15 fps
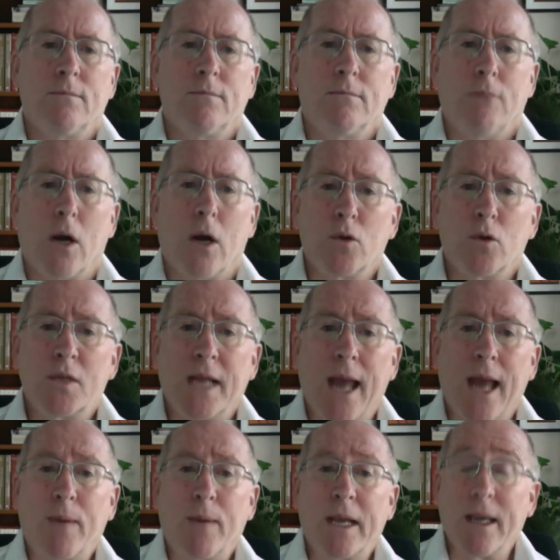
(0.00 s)

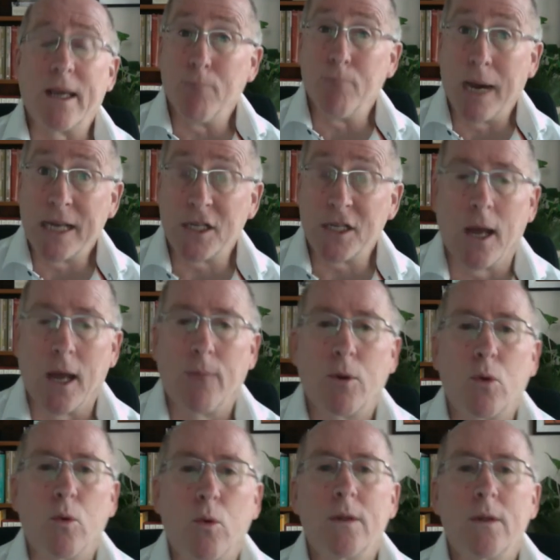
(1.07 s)
monosyllabic and bisyllabic
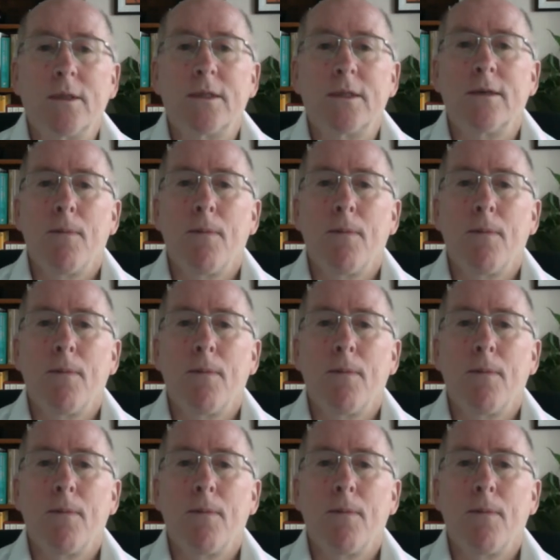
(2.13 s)
words,